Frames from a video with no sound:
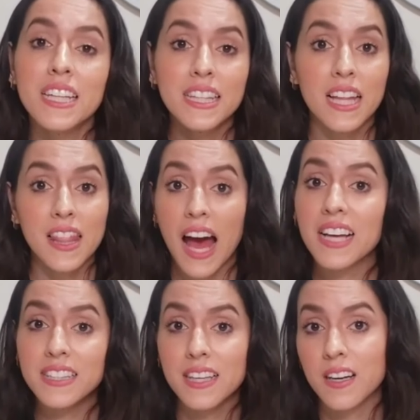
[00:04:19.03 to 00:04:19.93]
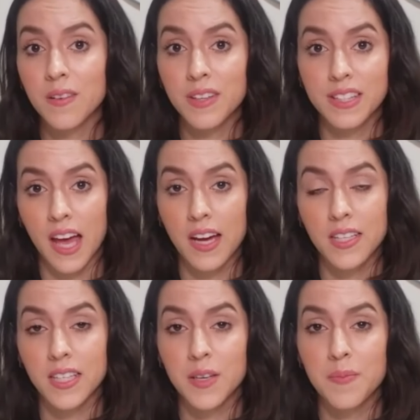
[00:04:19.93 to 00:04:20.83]
The last letter of this
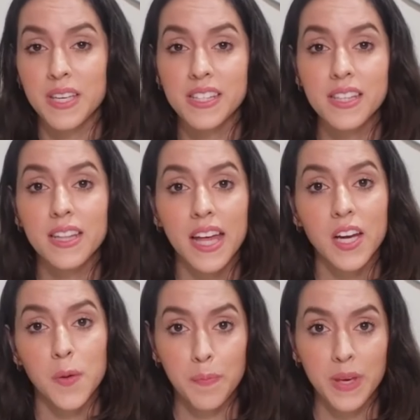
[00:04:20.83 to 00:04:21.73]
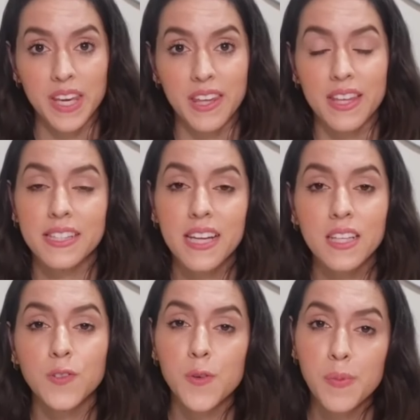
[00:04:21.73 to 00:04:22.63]
acronym is the letter P that stands
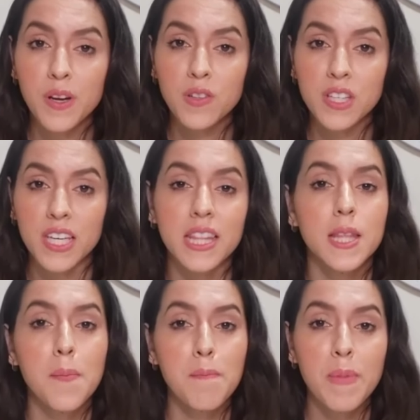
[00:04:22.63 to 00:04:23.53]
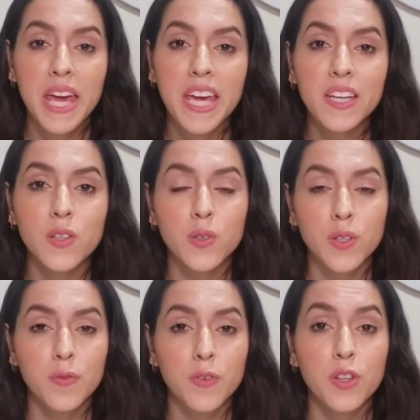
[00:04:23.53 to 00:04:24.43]
for protein, the main
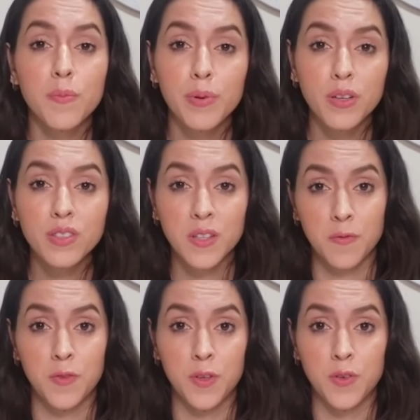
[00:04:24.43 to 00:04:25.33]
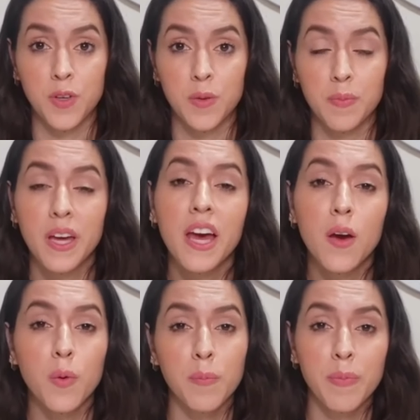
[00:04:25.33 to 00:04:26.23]
nutrient for the protein food group.
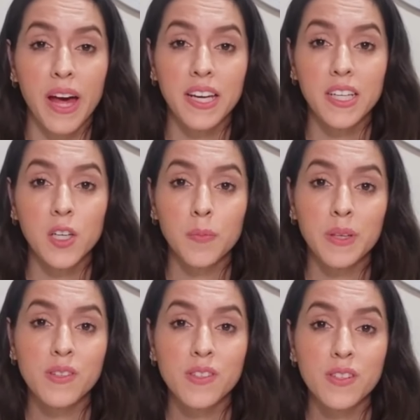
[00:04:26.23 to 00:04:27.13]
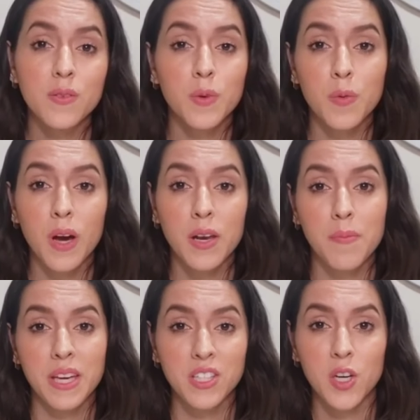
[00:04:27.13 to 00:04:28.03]
When planning our meals, we want to
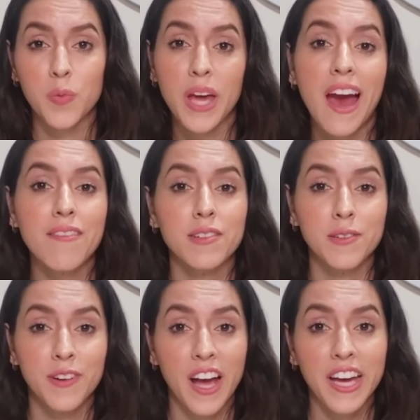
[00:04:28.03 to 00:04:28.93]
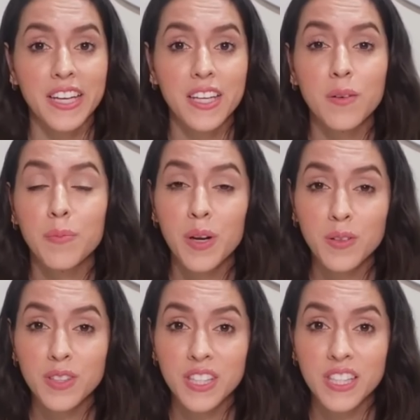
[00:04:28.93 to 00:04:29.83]
make sure we have a variety of
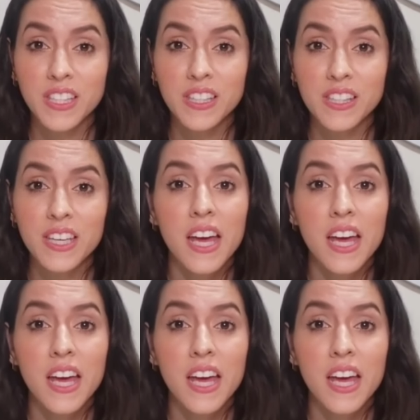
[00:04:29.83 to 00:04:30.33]
proteins.